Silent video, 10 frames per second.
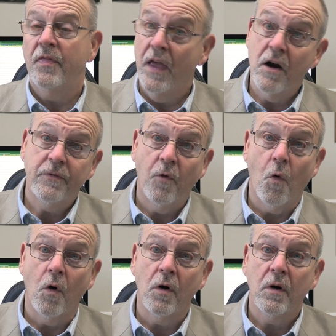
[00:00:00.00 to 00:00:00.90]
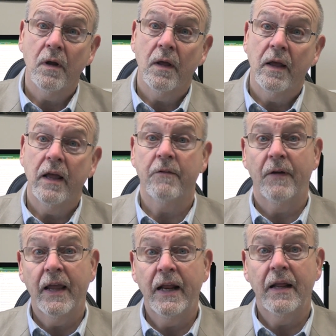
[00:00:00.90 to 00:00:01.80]
"Therefore, if
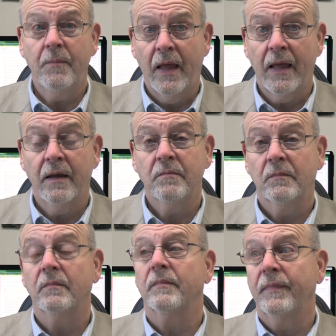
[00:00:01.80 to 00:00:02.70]
any man